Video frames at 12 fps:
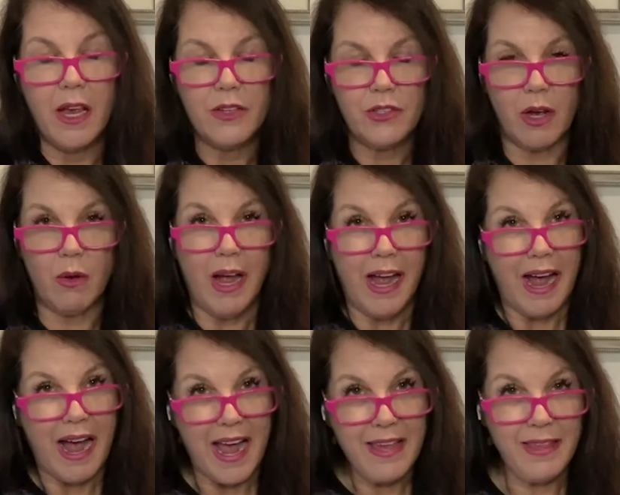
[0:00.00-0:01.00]
So
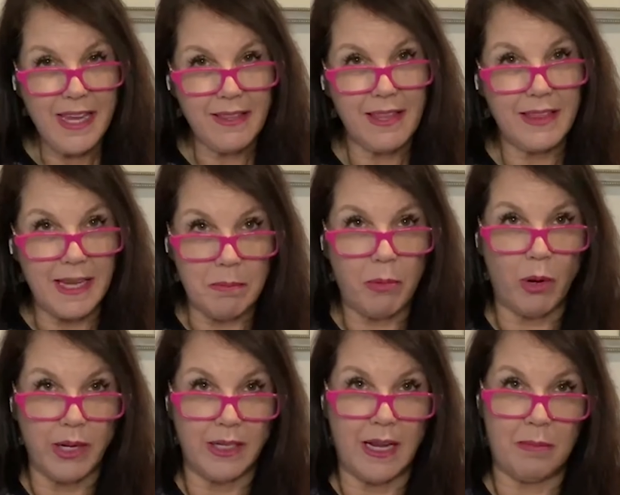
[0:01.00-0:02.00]
I think that the
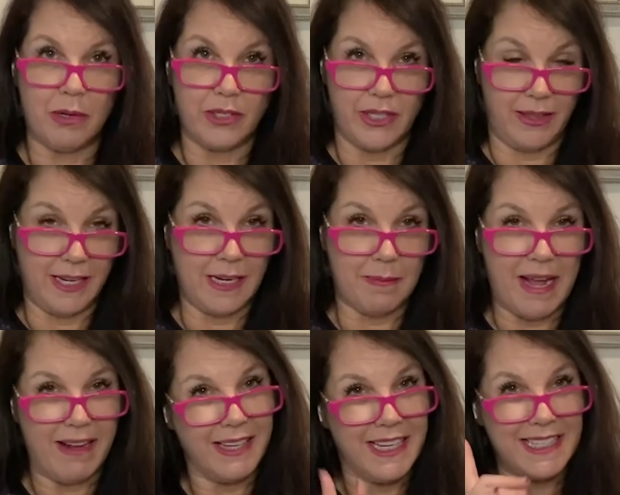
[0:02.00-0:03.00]
important number to think
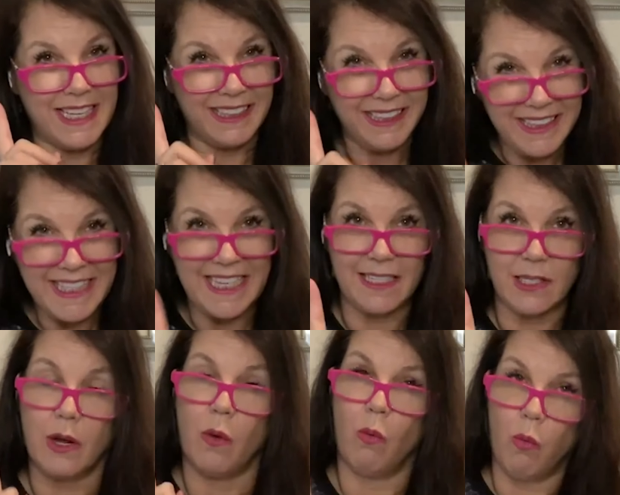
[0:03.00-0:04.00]
about is at least
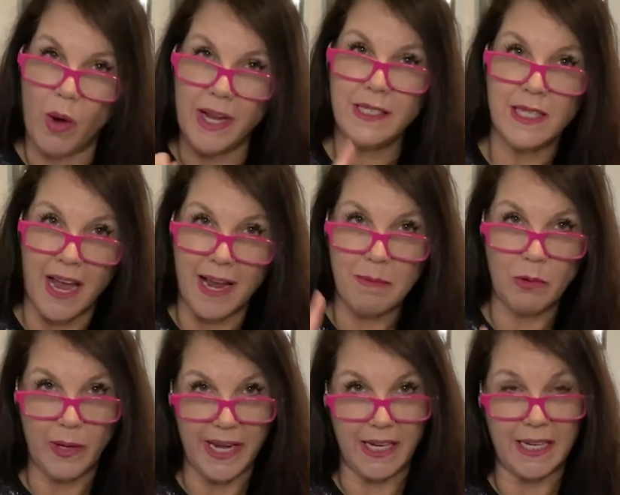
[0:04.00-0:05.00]
one time a
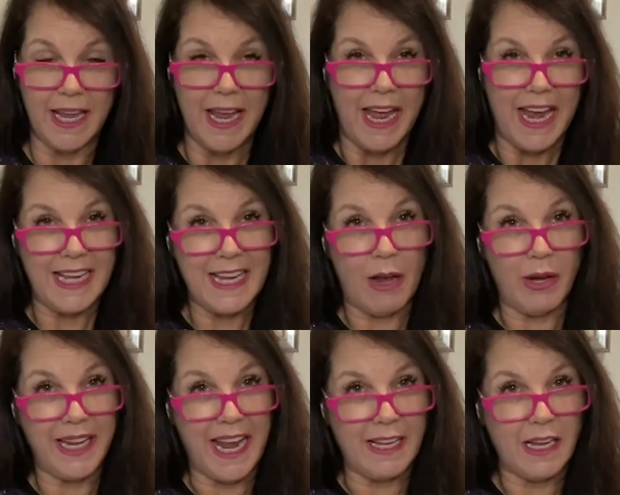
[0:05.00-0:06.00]
week. And now,
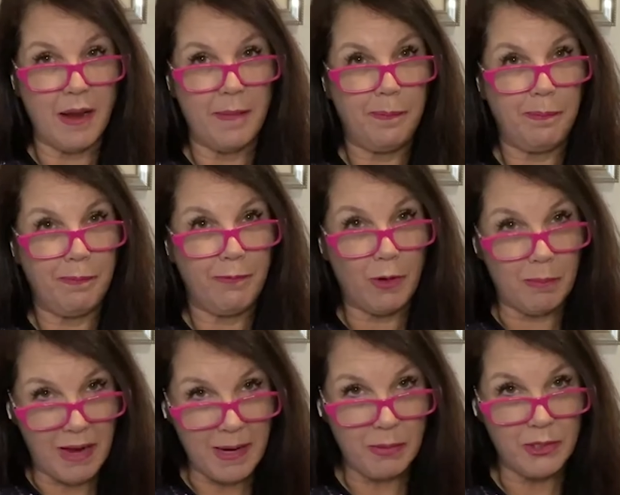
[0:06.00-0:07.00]
again, from
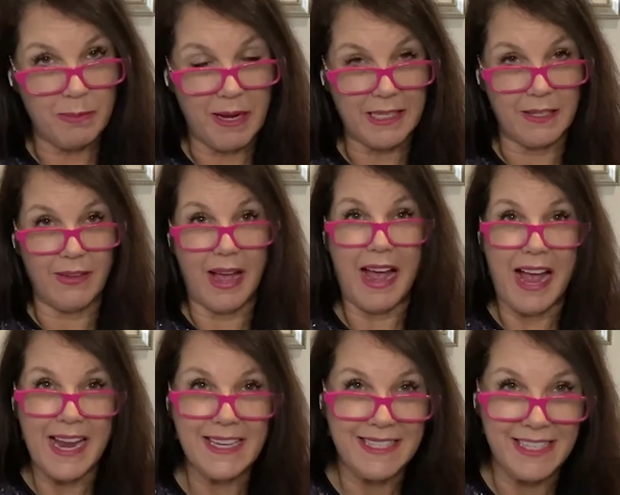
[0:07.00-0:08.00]
my perspective,
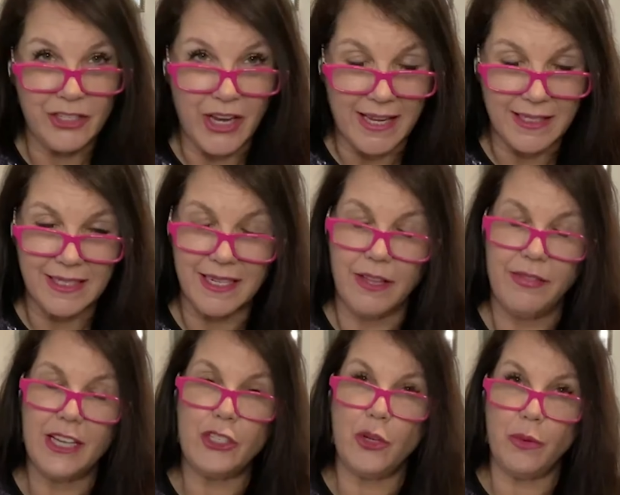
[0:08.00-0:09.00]
I suggest
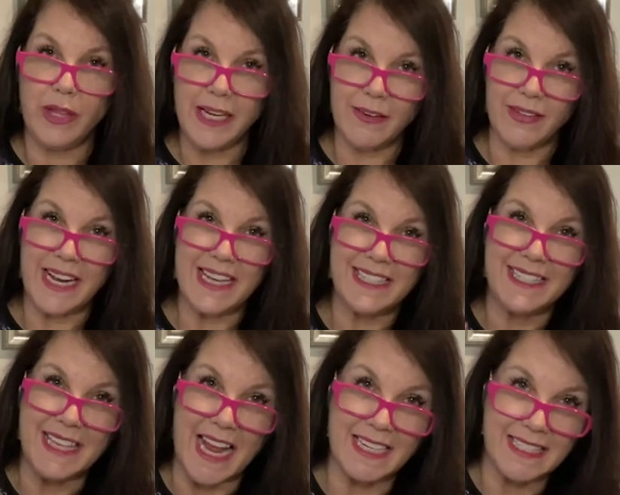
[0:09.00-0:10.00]
that you think of it as
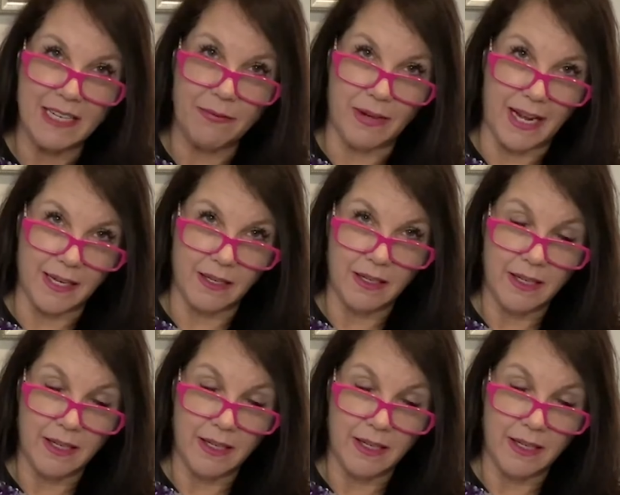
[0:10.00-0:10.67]
sexy fun.